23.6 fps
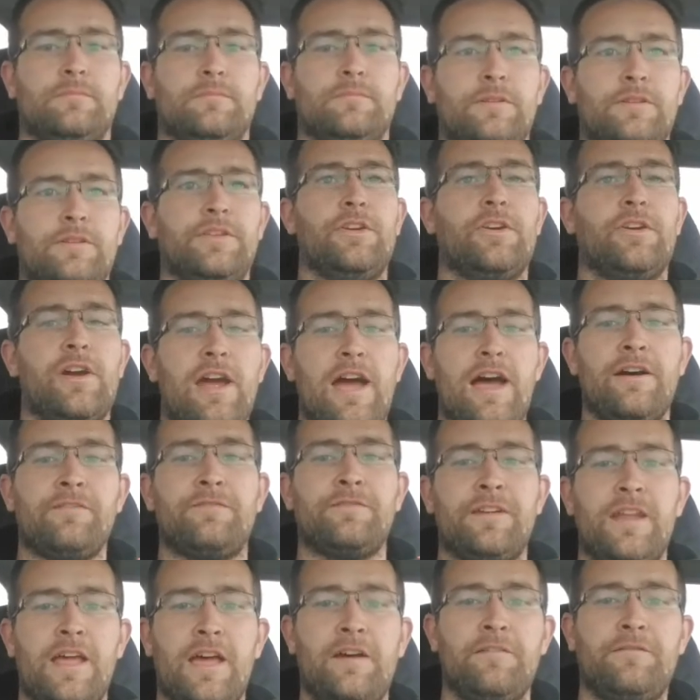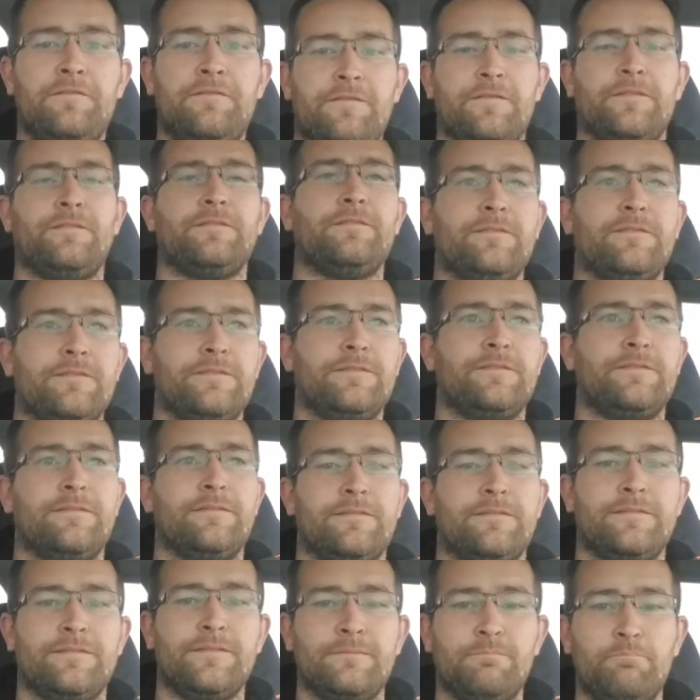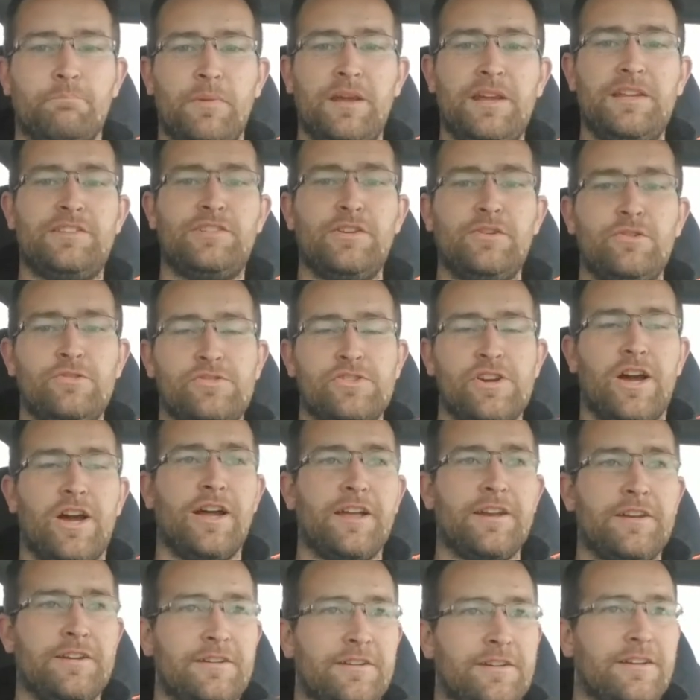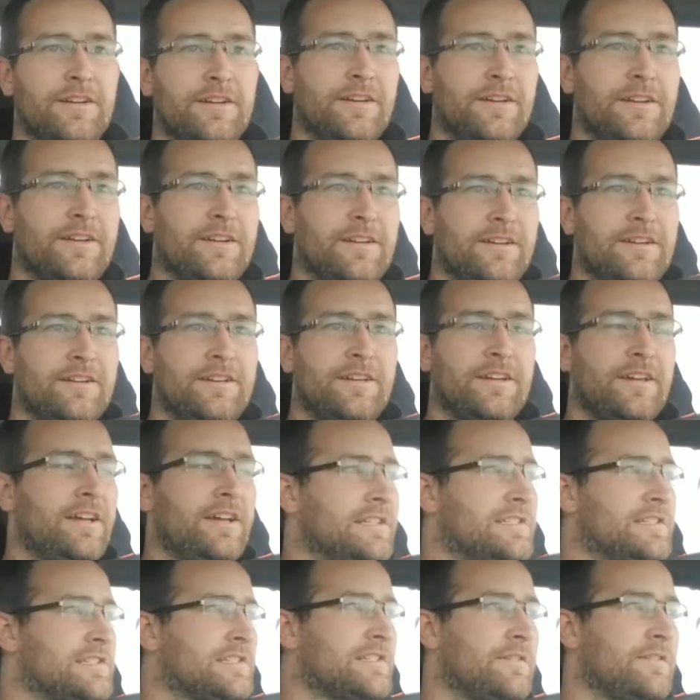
you're half deaf. too, John. It's